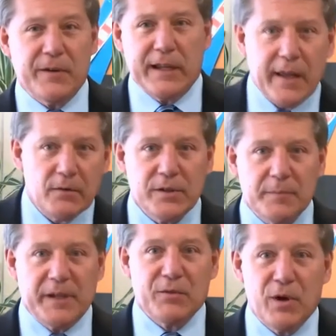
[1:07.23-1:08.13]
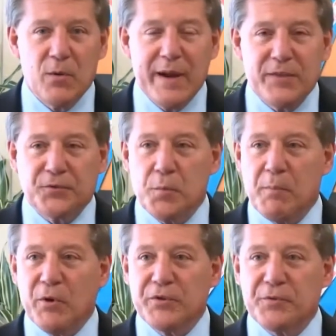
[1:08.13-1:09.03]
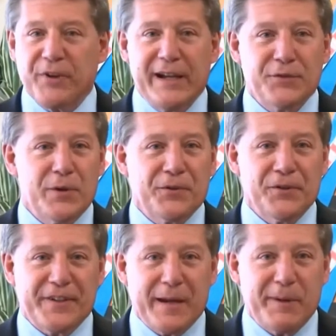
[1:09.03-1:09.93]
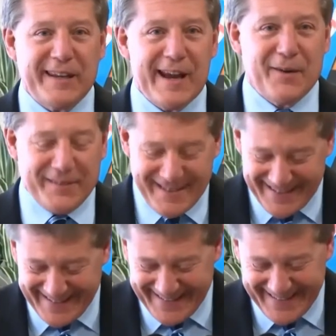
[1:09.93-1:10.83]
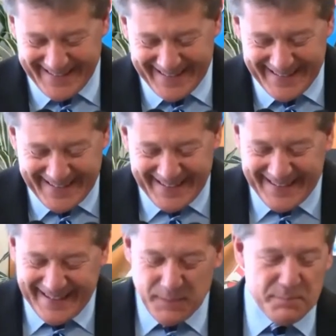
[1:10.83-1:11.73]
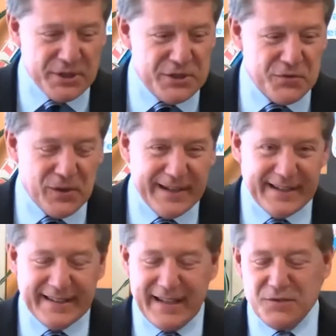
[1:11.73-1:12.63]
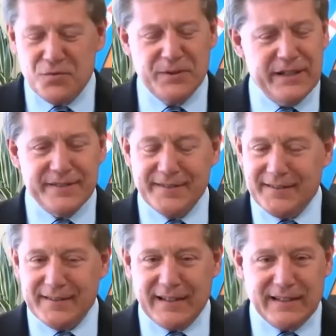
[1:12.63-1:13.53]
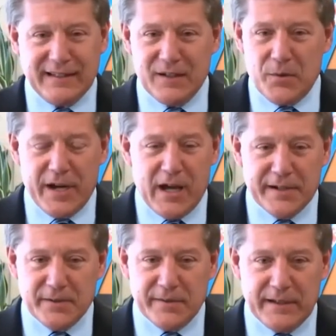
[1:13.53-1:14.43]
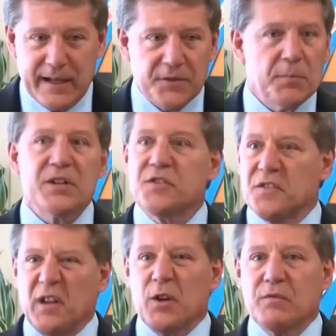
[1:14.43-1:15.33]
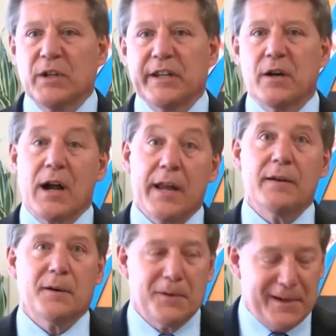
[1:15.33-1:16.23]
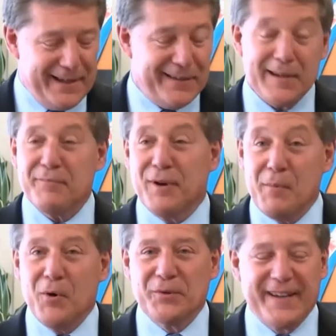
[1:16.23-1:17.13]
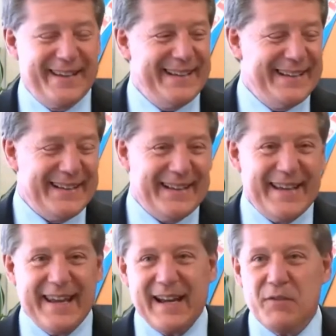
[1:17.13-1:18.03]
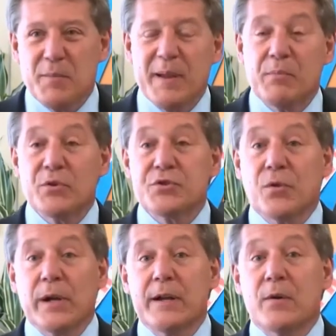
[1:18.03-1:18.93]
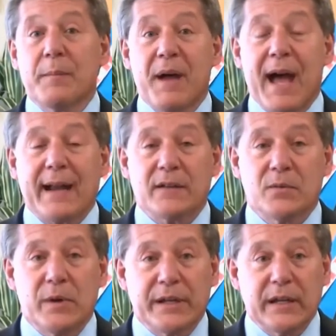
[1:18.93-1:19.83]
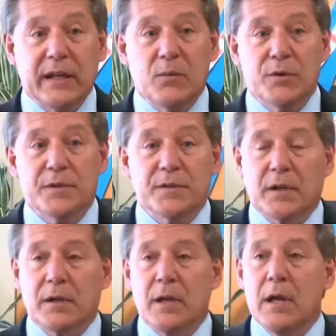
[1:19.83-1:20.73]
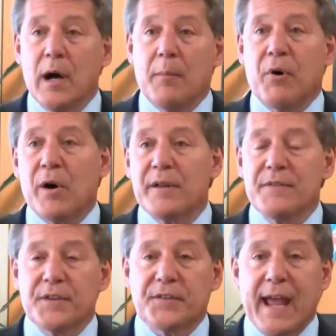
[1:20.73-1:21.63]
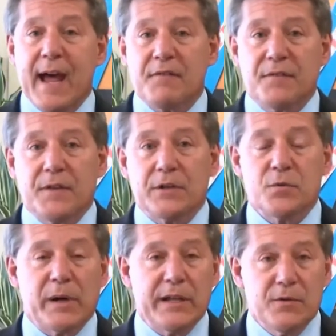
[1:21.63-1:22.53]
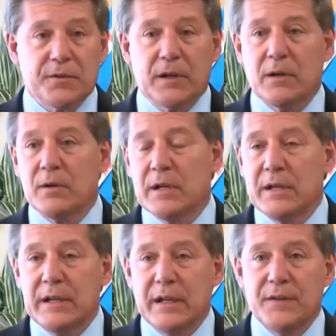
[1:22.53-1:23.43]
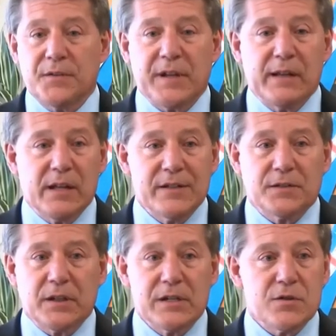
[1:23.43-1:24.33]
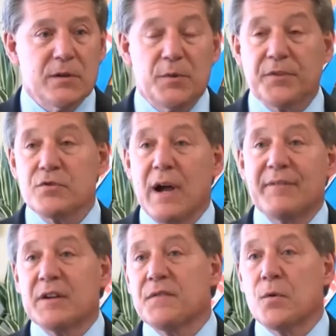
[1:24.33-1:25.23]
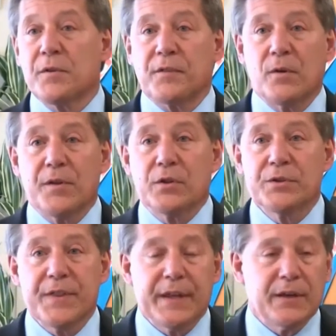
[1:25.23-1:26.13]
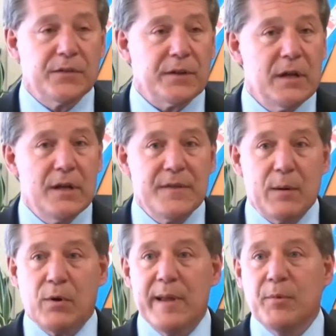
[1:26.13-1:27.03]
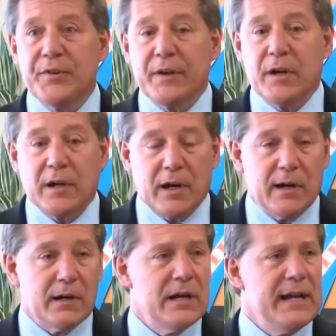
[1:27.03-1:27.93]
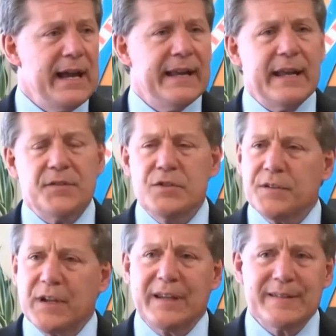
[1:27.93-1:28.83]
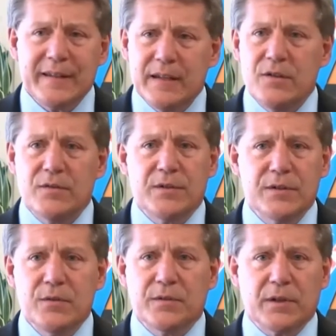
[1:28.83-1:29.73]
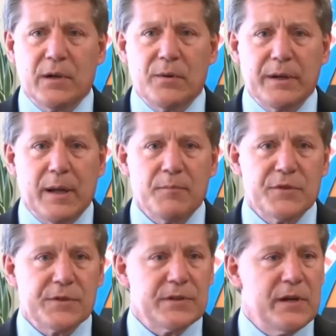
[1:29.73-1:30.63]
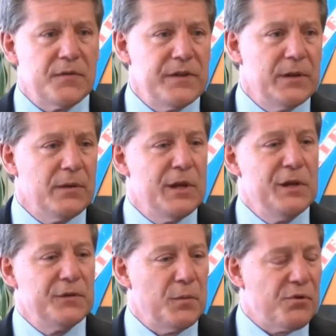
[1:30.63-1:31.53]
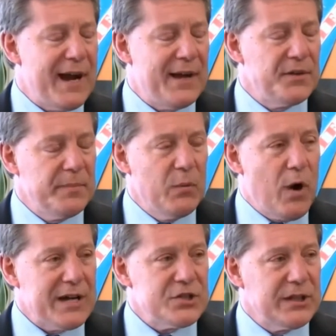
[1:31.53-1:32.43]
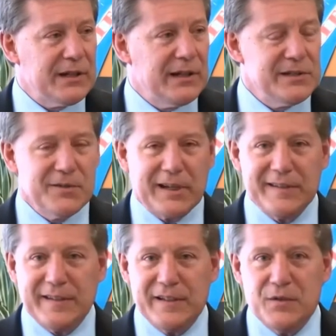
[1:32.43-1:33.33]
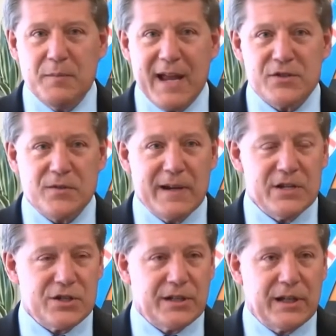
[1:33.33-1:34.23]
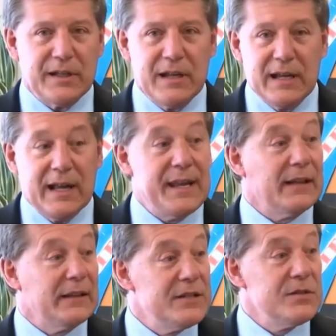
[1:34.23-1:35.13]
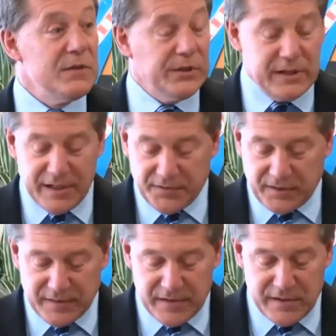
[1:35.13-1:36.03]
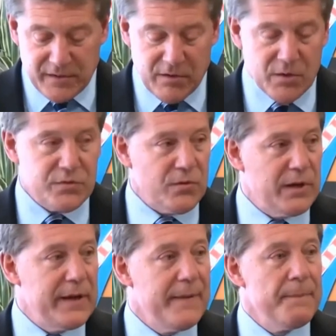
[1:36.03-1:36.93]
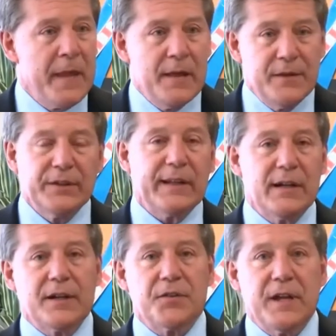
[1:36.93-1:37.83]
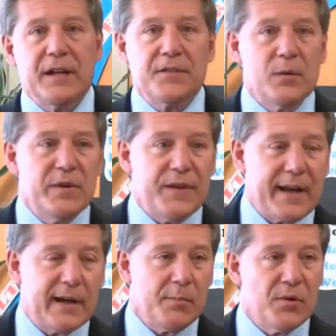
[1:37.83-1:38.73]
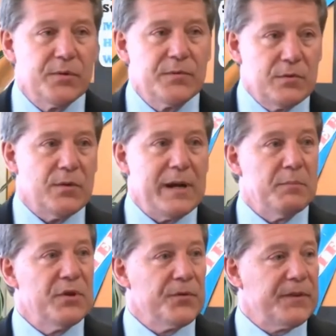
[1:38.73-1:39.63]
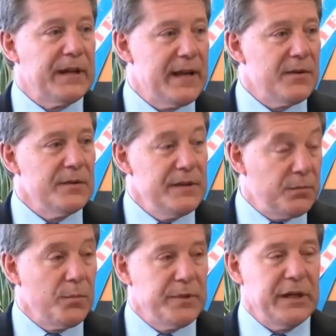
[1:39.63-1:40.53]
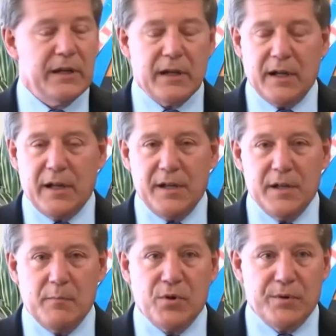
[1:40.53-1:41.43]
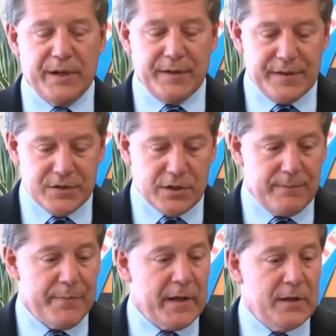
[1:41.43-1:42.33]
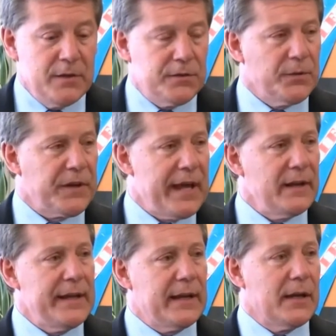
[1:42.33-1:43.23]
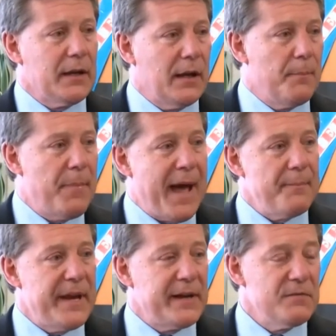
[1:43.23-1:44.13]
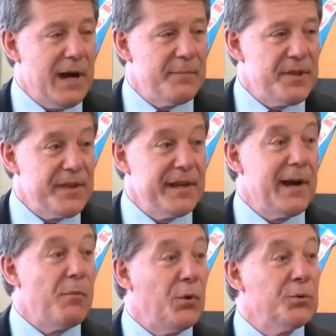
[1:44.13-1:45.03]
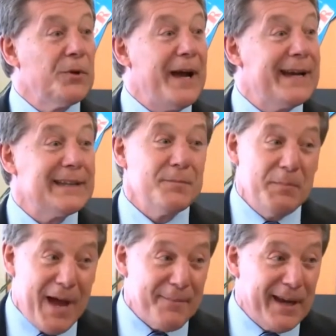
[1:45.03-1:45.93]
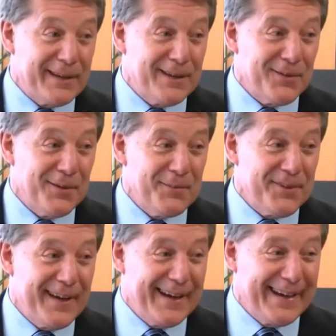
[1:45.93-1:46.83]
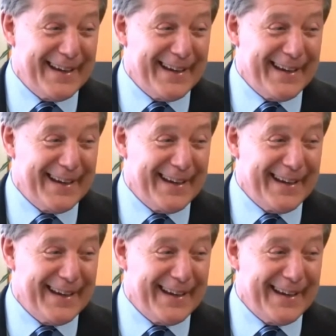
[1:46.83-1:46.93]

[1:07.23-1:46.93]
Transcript: And he kind of looked at me the wrong way. The Super Bowl just played. I thought he was going to take me down. But Troy, it truly is, an honor. And as much as I look really young, I know, except for I'm old. And I remember Troy going back to when he was a part of the staff 20 years ago in the state legislature and was a driving force in all the good things that were able to occur and has just continued to do so. And I'm, feel so proud to be watching your continued maturation and that legend really does continue to grow, Troy. The only thing I'm going to say is that we've had a couple great bills together, and this will be a number in addition. So it's kind of like a Batman and Robin thing. I'm older. I get to be Batman. That's all I'm saying.